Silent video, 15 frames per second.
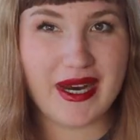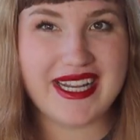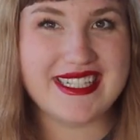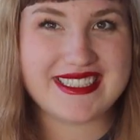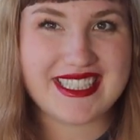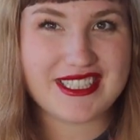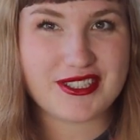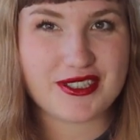But
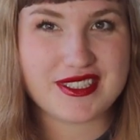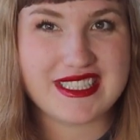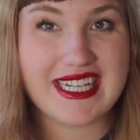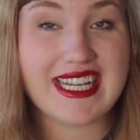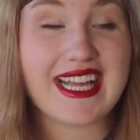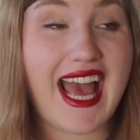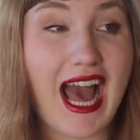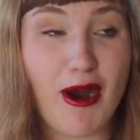it's
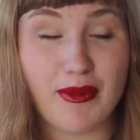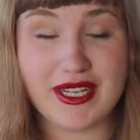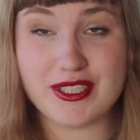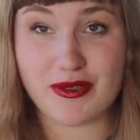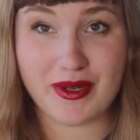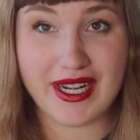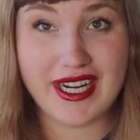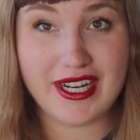interesting how many
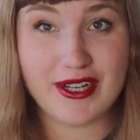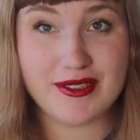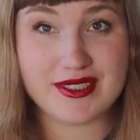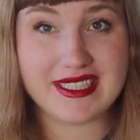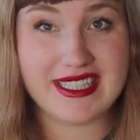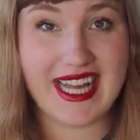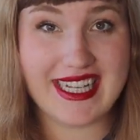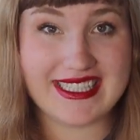
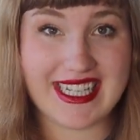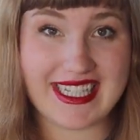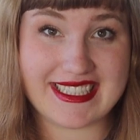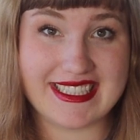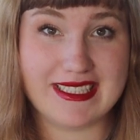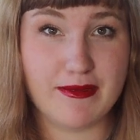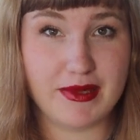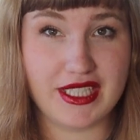tornadoes that
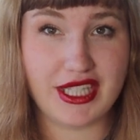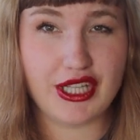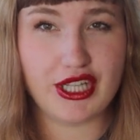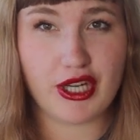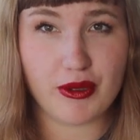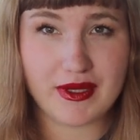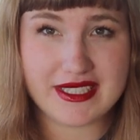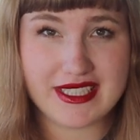Texas in
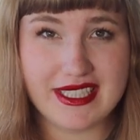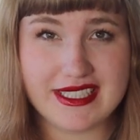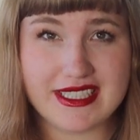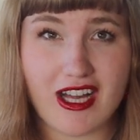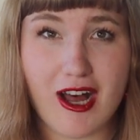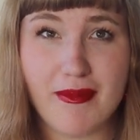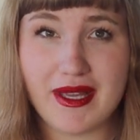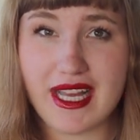particular recently
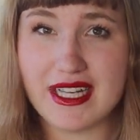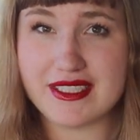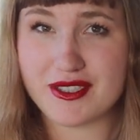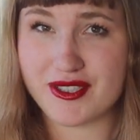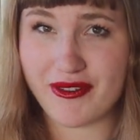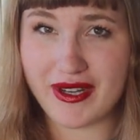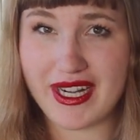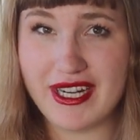saw, because
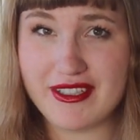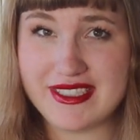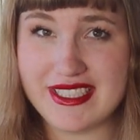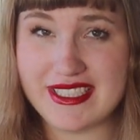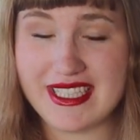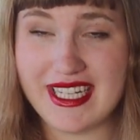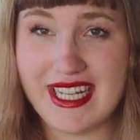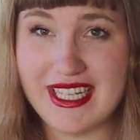the tornado
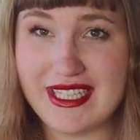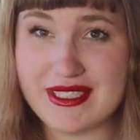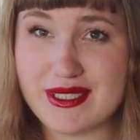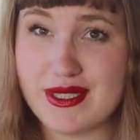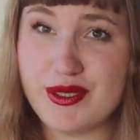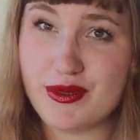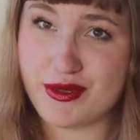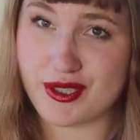season
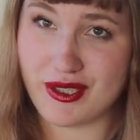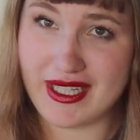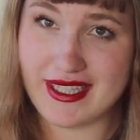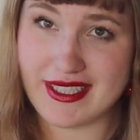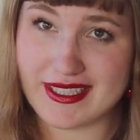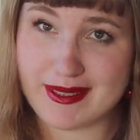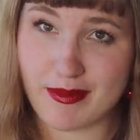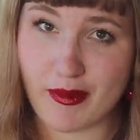is usually in the